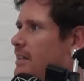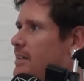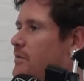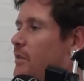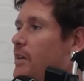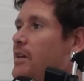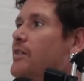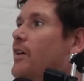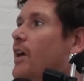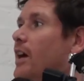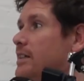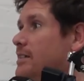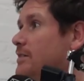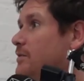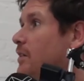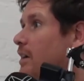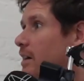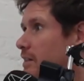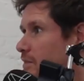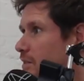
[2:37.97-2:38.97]
You've only got
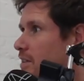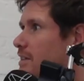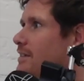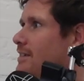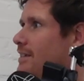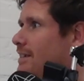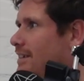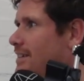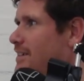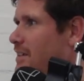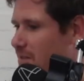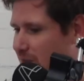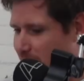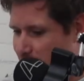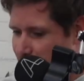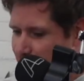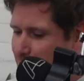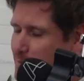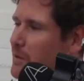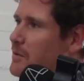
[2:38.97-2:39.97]
85, so there's
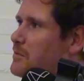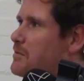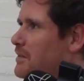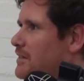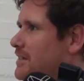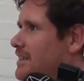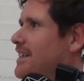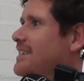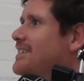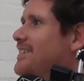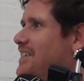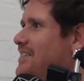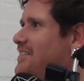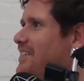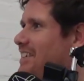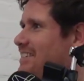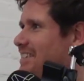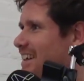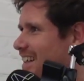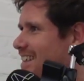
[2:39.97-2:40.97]
a few more points. Yeah,
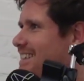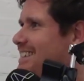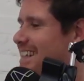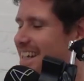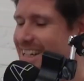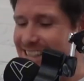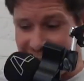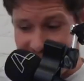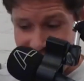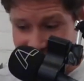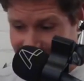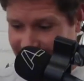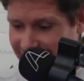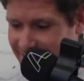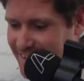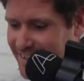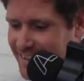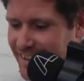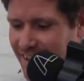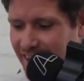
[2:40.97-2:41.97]
25. Okay, yeah,
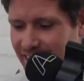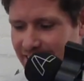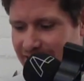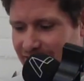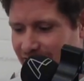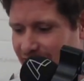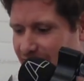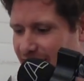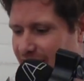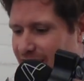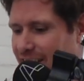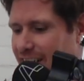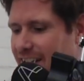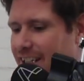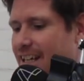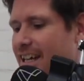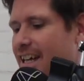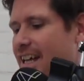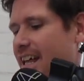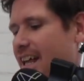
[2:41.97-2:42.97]
good. No, I totally
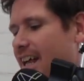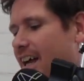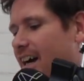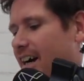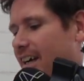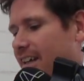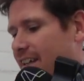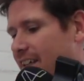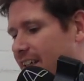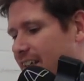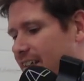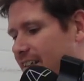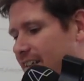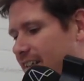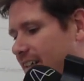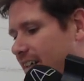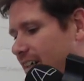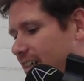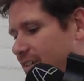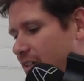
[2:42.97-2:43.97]
agree. I
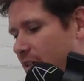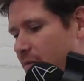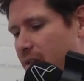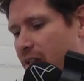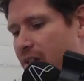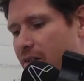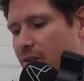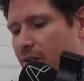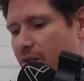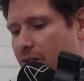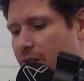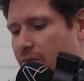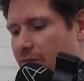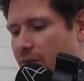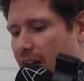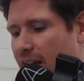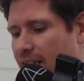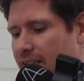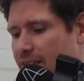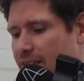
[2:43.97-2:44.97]
think I agree with you on the fact